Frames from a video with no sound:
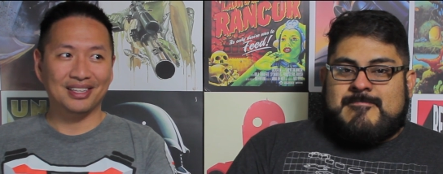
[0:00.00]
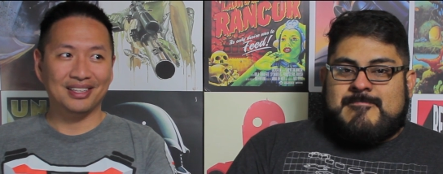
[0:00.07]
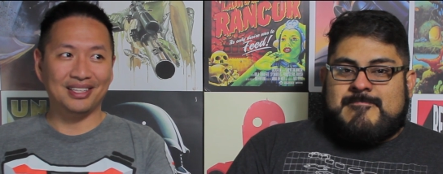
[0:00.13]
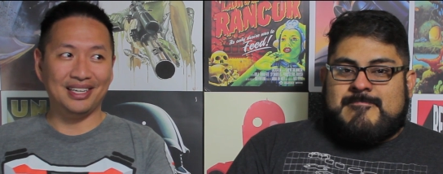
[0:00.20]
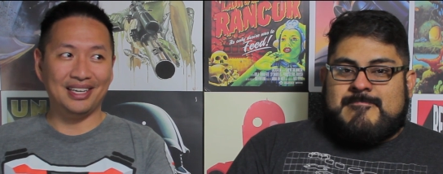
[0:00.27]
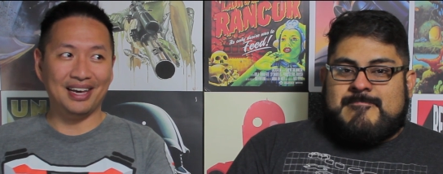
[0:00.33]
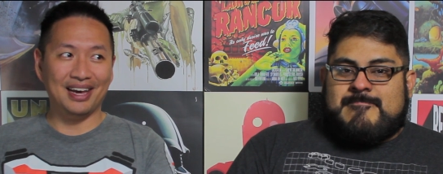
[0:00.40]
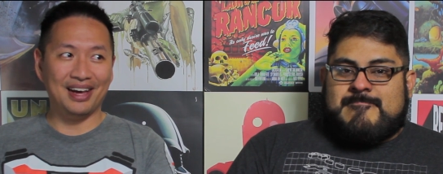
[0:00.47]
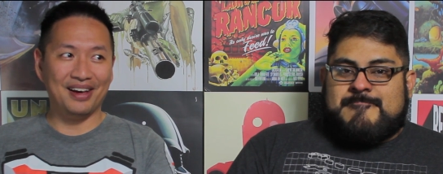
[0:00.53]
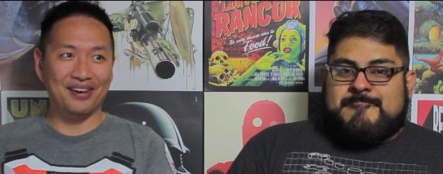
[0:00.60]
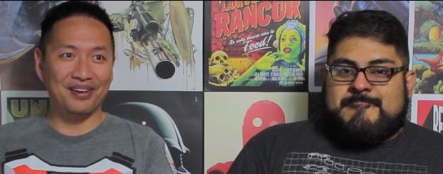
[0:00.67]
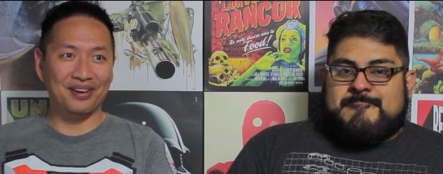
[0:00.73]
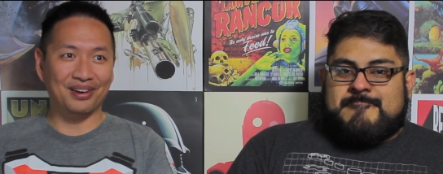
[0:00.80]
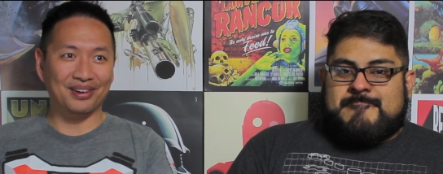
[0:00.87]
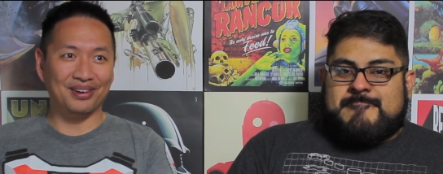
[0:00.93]
Speaker 1: the
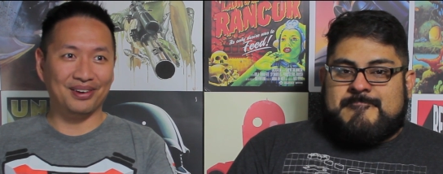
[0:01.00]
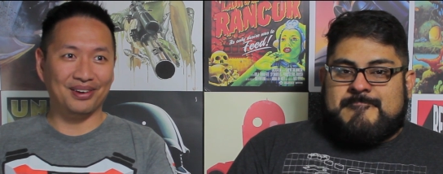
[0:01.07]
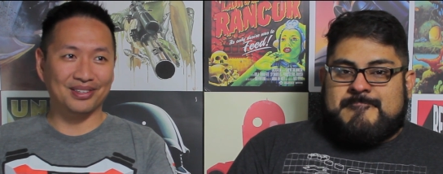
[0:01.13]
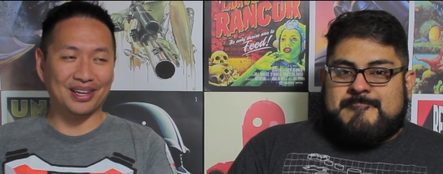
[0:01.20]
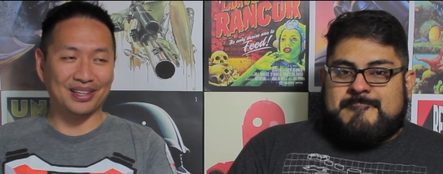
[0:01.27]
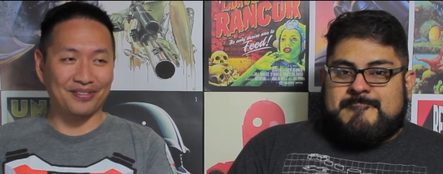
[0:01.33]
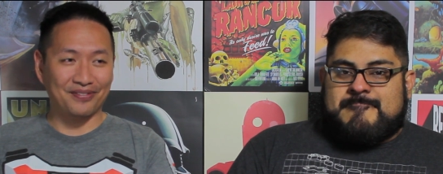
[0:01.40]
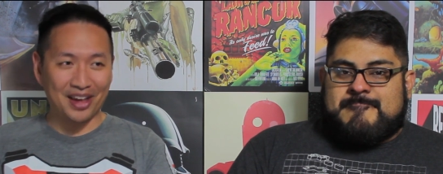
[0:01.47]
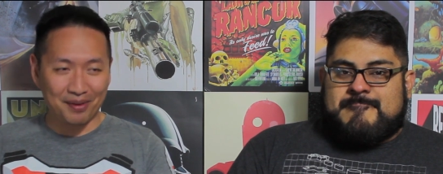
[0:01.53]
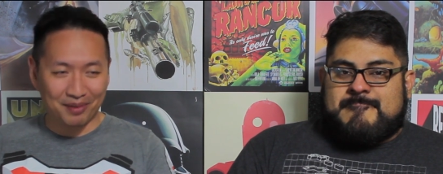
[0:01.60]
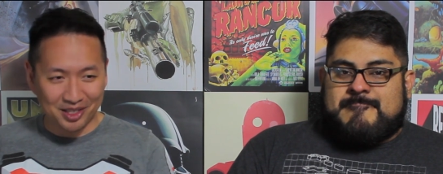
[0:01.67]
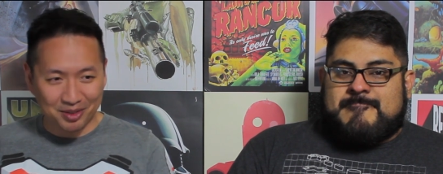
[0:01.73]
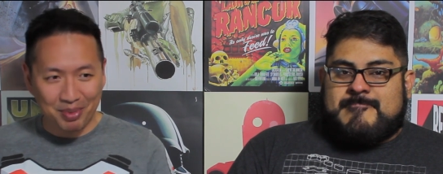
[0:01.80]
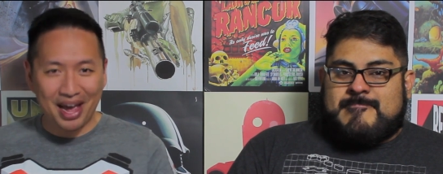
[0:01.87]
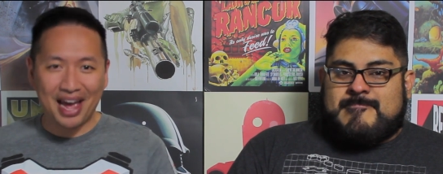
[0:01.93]
uh, looks like the
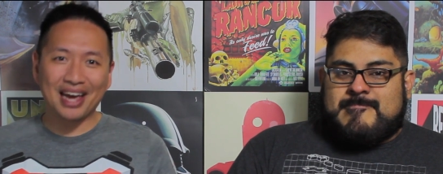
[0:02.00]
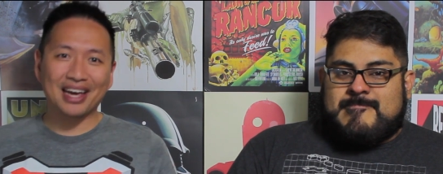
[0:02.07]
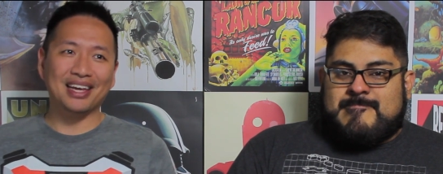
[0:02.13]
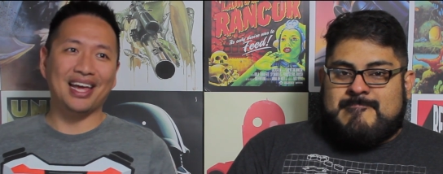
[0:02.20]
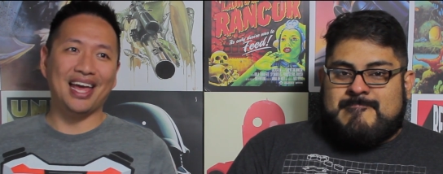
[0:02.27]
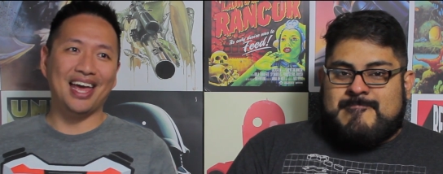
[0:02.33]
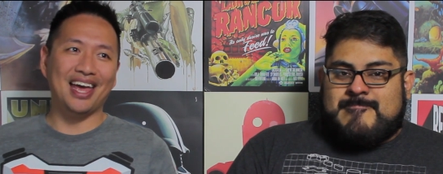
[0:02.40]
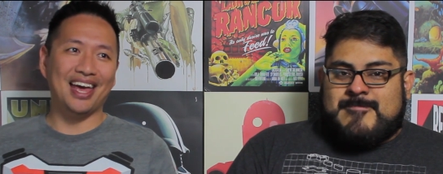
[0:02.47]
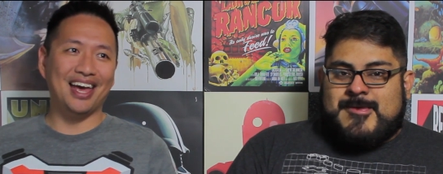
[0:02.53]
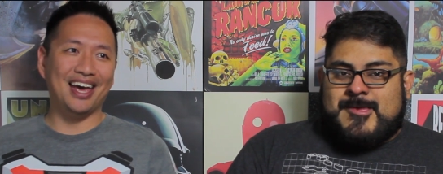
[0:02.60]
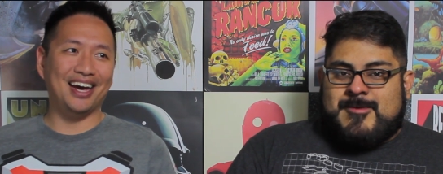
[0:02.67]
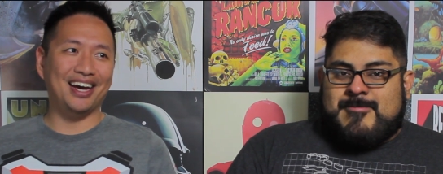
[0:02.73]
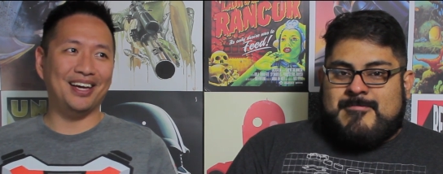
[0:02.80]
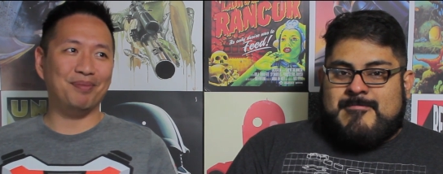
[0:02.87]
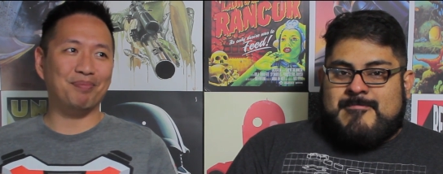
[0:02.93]
family's back,
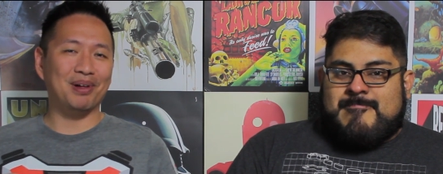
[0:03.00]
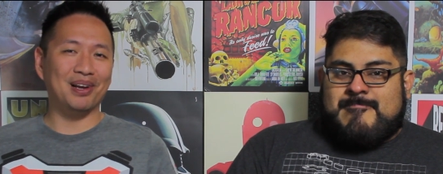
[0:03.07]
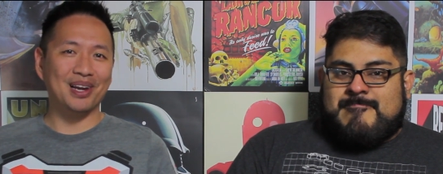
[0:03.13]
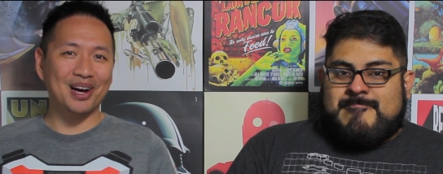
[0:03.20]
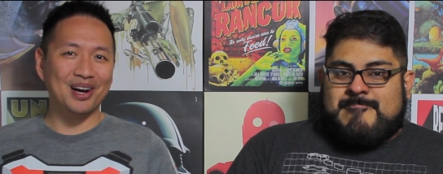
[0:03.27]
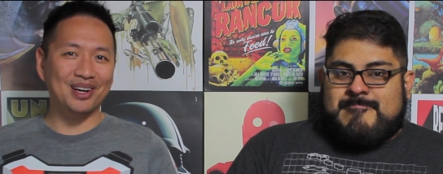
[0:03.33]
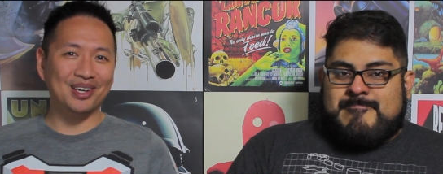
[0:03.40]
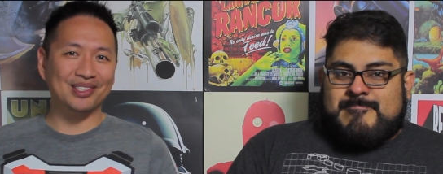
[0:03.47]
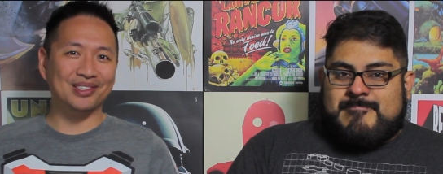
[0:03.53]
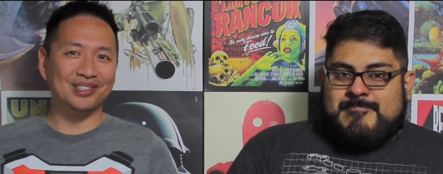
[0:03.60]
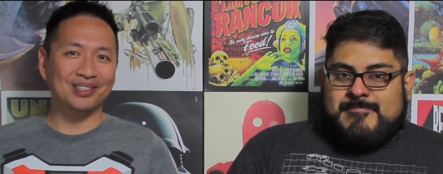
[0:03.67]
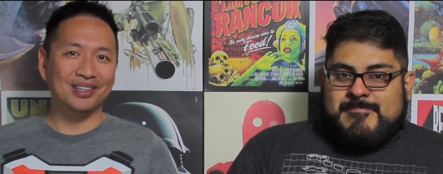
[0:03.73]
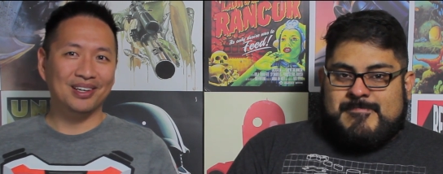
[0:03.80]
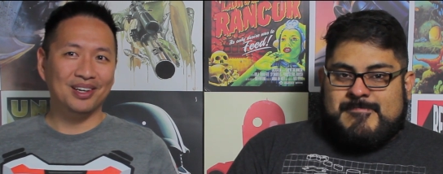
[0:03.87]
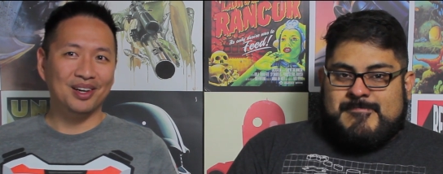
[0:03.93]
and
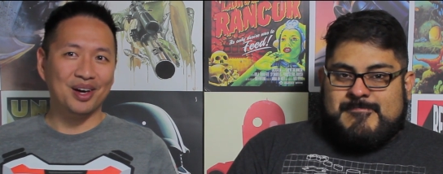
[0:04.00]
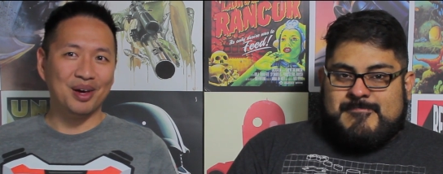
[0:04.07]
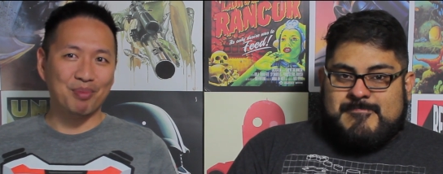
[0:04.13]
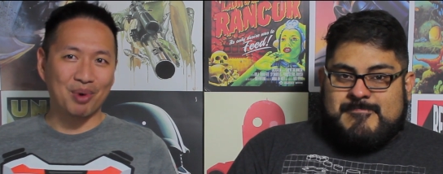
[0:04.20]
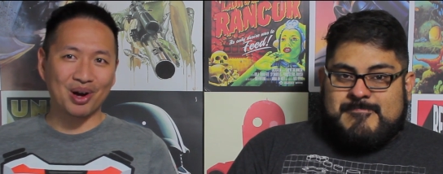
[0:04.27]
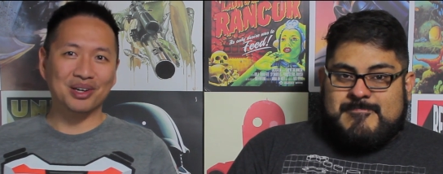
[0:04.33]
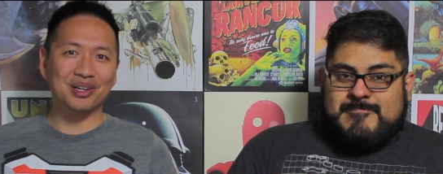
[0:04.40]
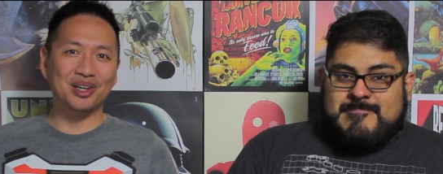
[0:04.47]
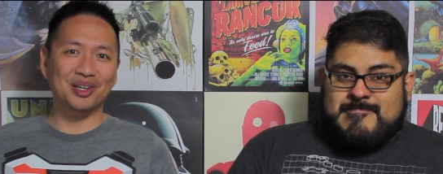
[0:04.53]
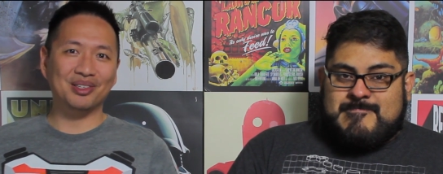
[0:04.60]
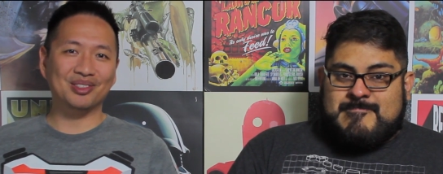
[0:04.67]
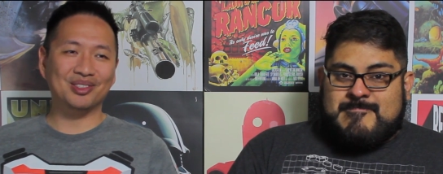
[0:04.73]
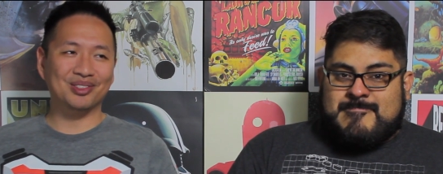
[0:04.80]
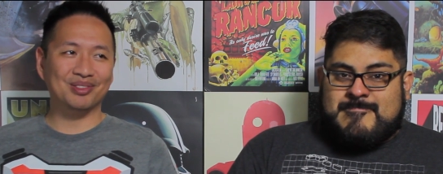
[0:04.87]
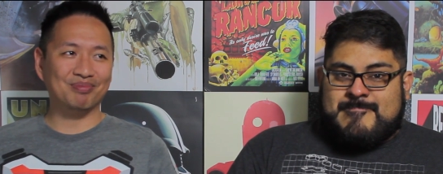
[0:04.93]
Polaris,
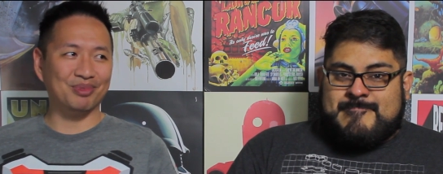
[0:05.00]
Marcos,